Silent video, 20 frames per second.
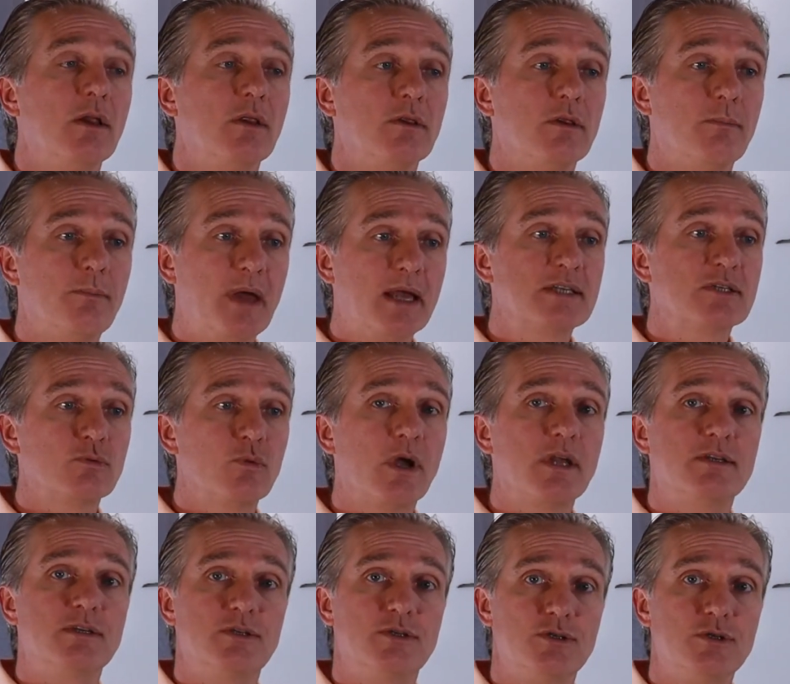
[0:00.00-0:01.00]
The best way
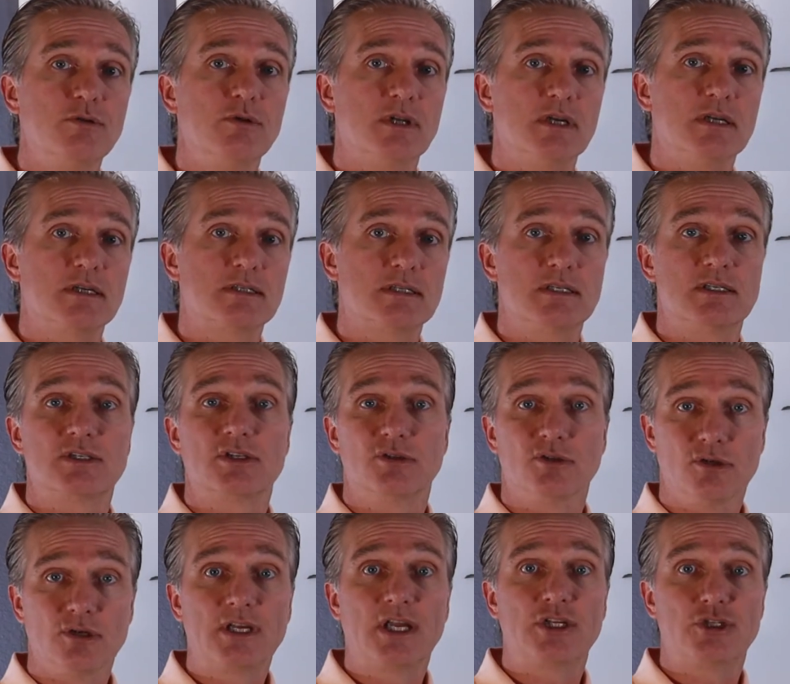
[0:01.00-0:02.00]
to do this is to
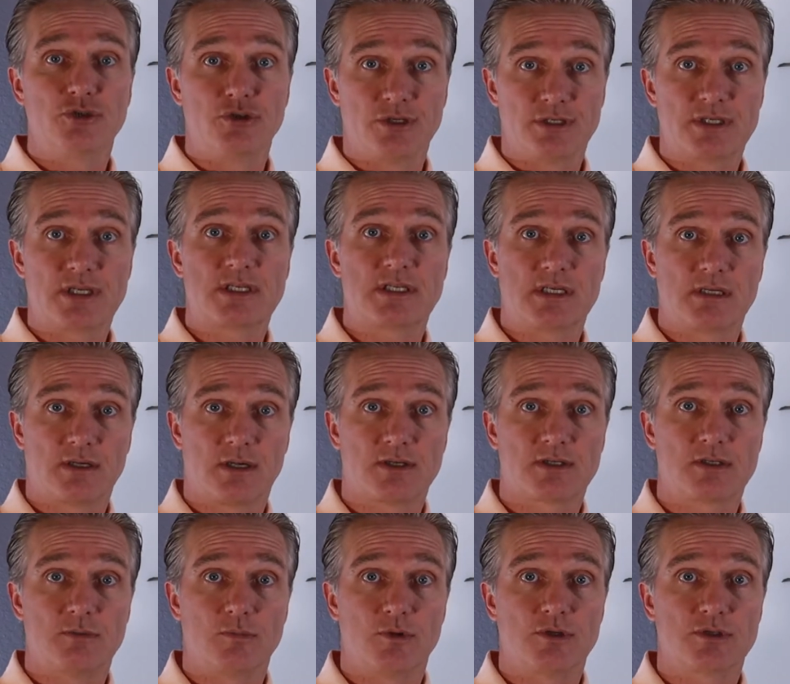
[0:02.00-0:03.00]
look at your existing
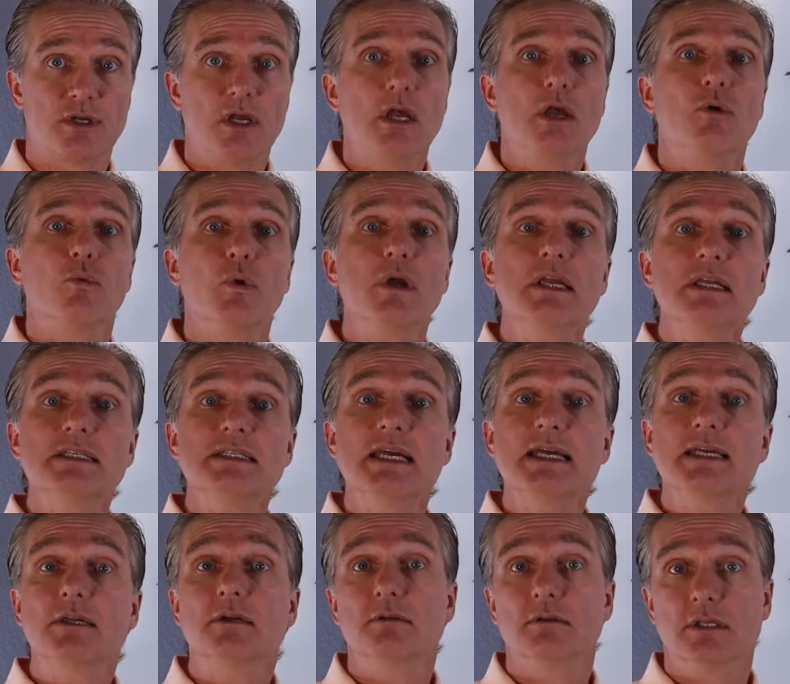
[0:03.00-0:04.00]
customers. We can
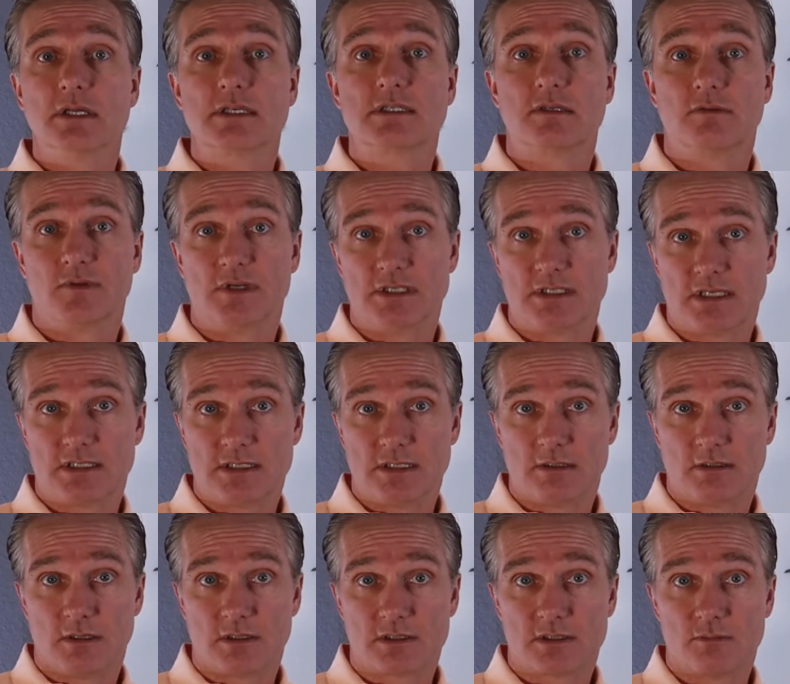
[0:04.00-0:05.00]
take your list of existing
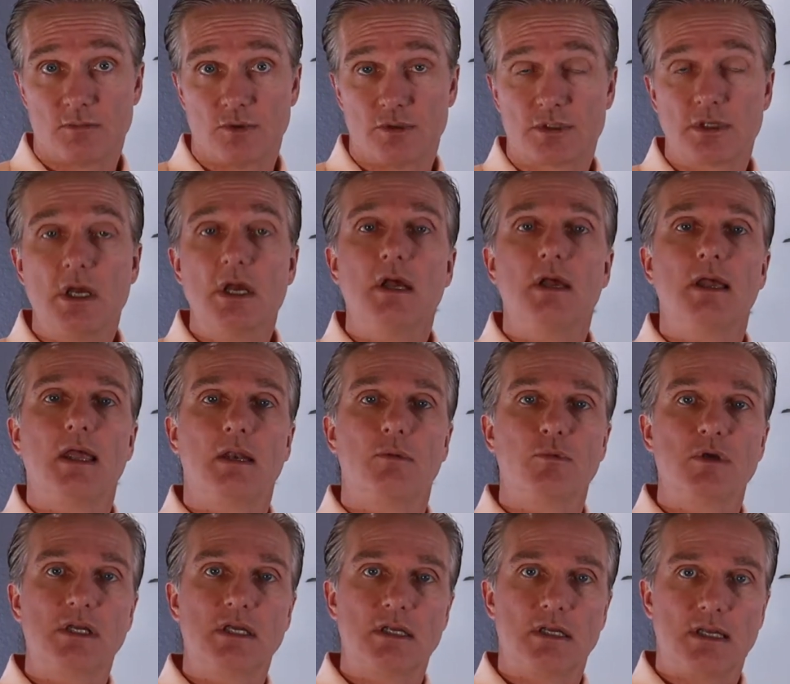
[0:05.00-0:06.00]
customers and we
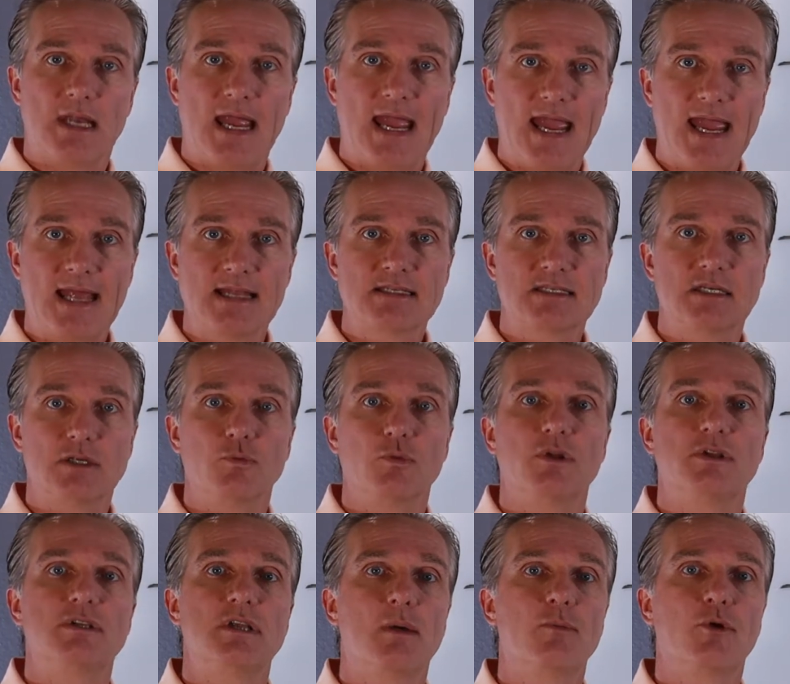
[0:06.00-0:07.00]
can enhance it
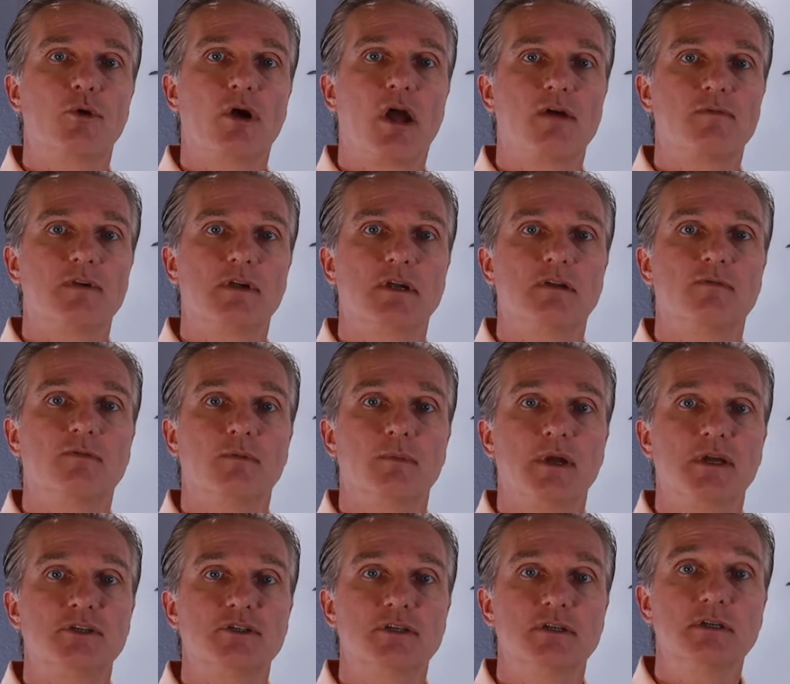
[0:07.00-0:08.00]
with demographic
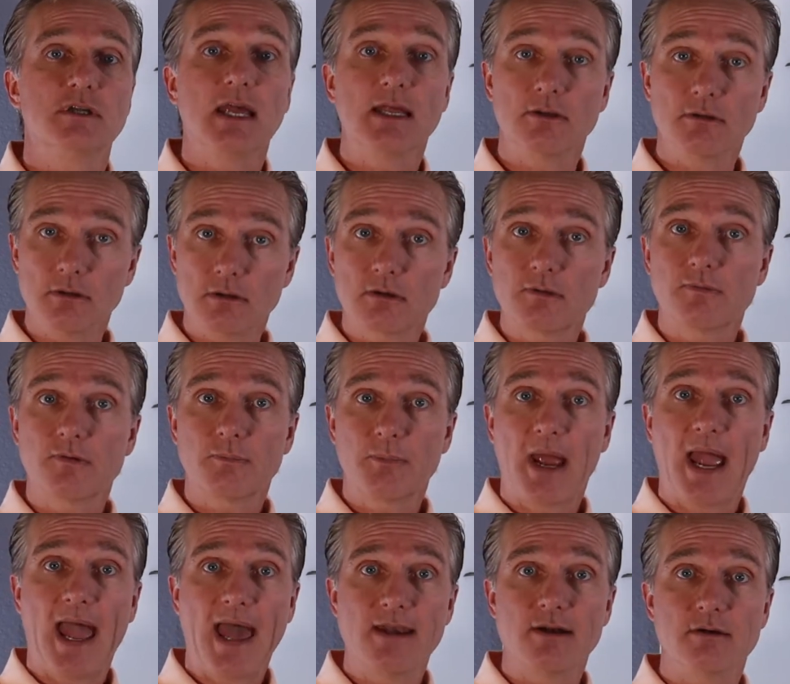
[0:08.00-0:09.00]
information and look for
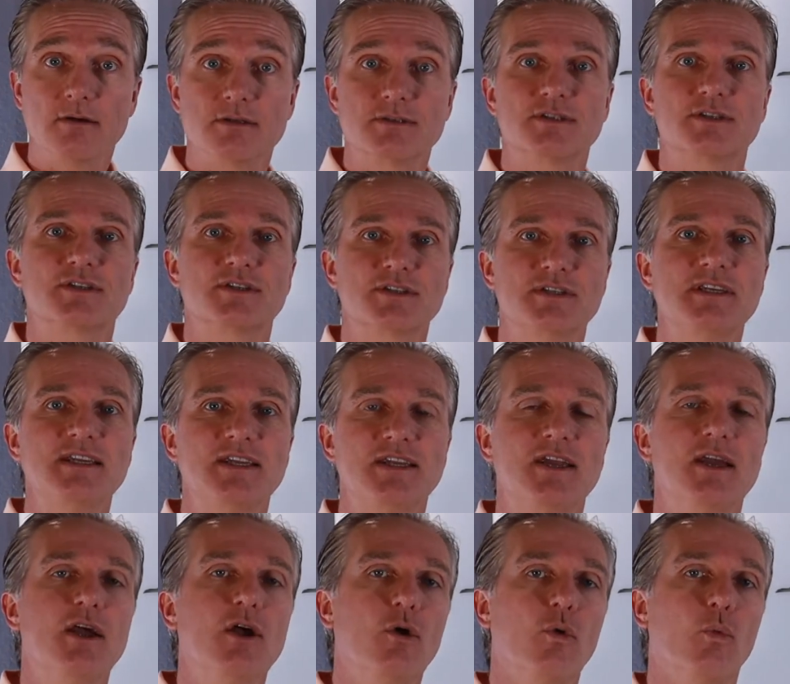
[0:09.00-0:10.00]
patterns to see
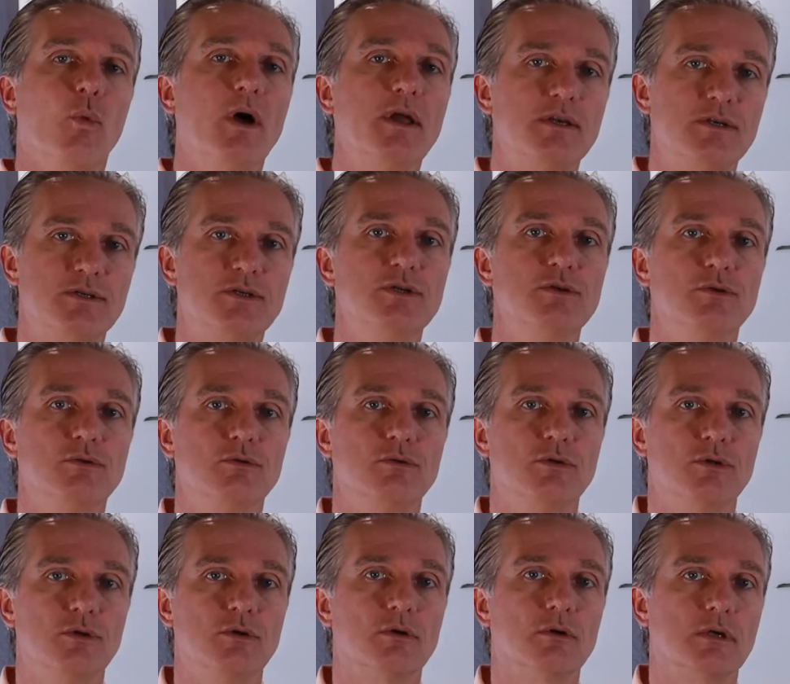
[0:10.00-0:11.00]
what do
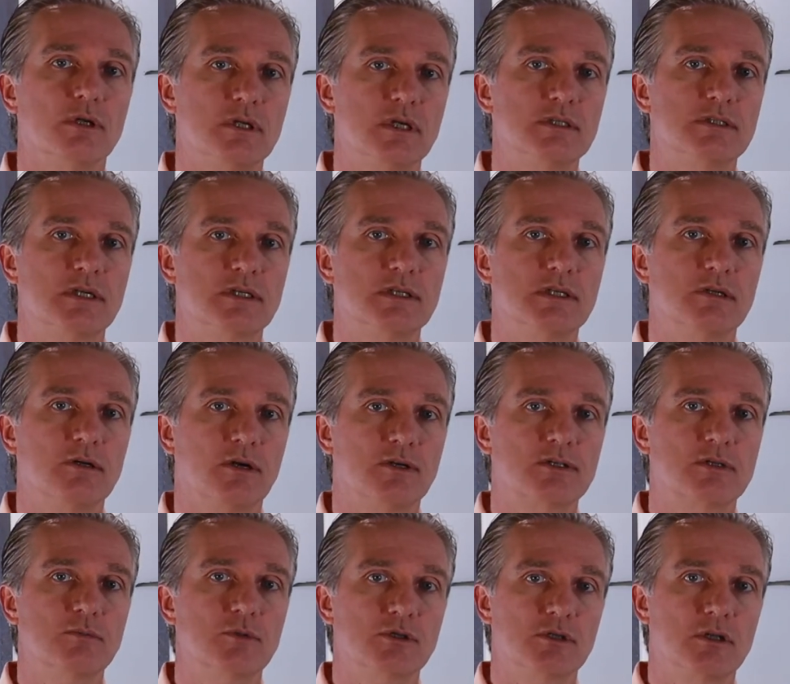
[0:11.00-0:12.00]
your existing
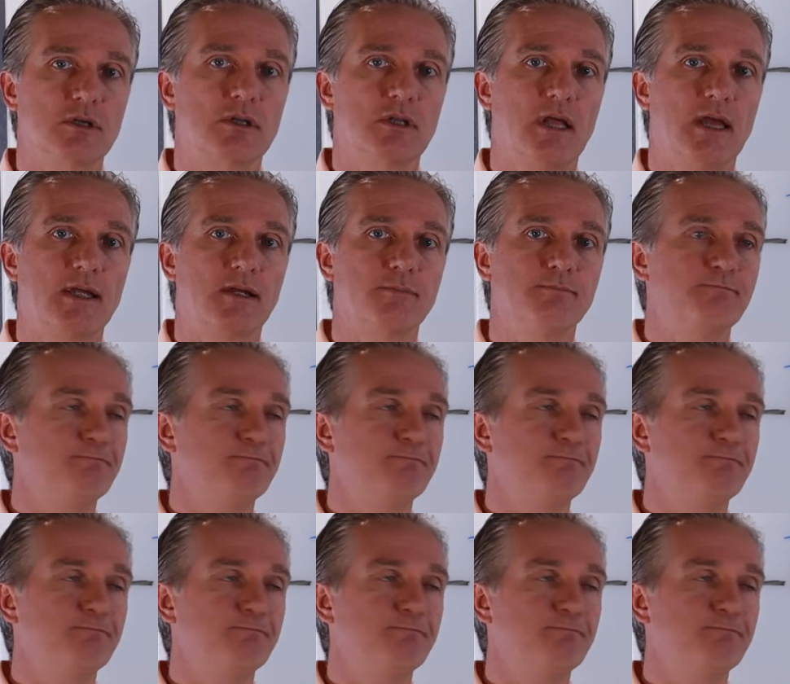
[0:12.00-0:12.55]
customers look like.